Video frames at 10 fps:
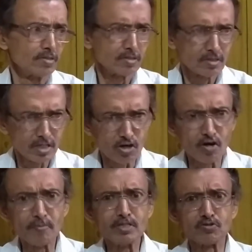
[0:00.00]

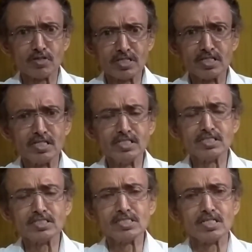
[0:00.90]
requirements what he
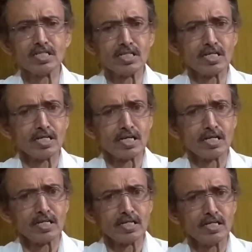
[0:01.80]
needs,
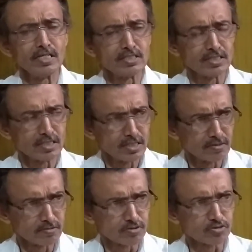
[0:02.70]
his
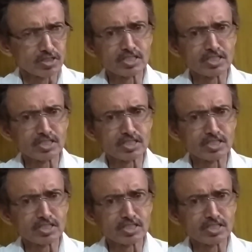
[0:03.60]
society